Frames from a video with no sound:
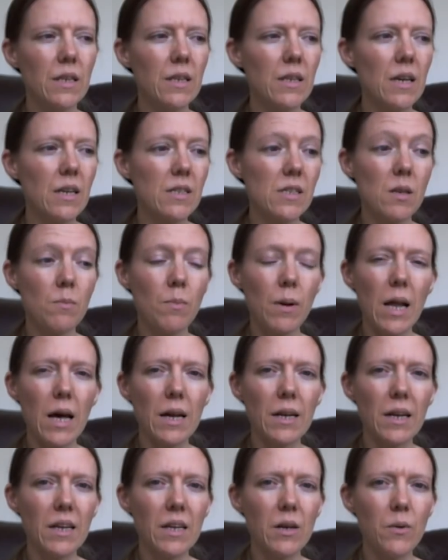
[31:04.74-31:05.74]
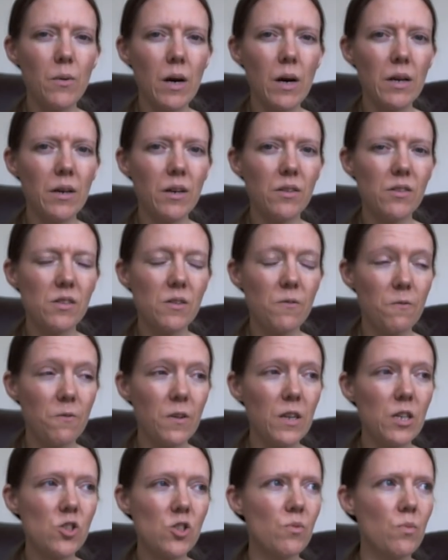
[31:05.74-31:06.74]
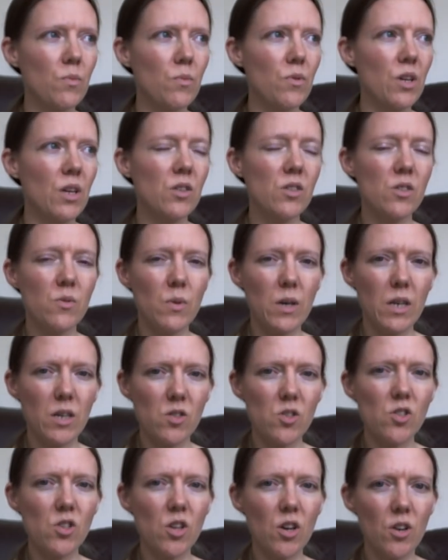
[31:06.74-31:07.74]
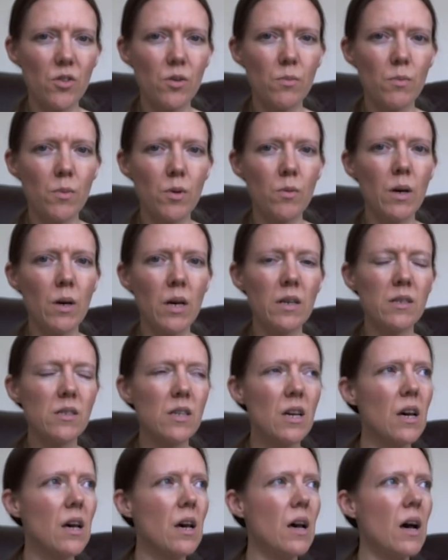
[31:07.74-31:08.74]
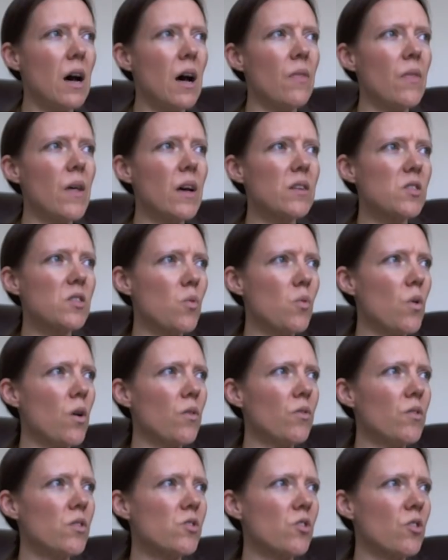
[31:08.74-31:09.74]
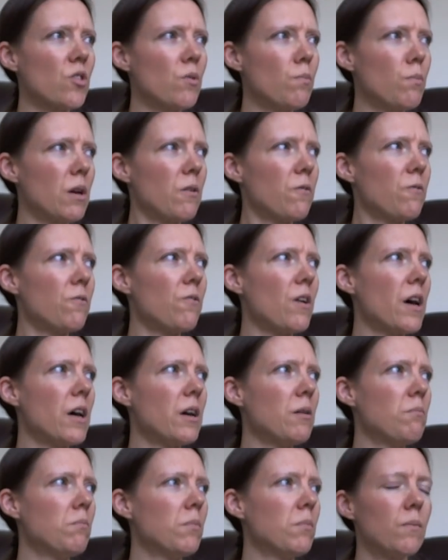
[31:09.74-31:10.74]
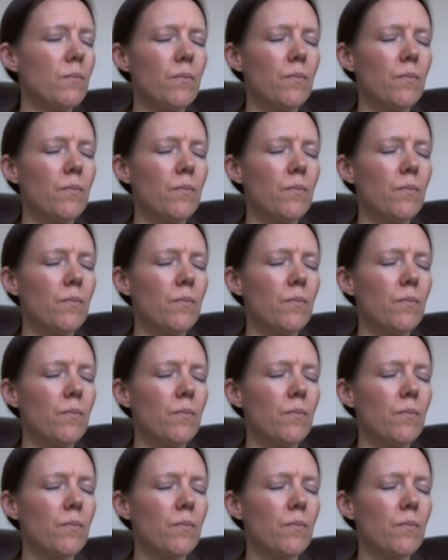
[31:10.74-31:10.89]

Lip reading: That's the plan anyway, to finish something so I can start the mermaid. And that's the one that's on a big frame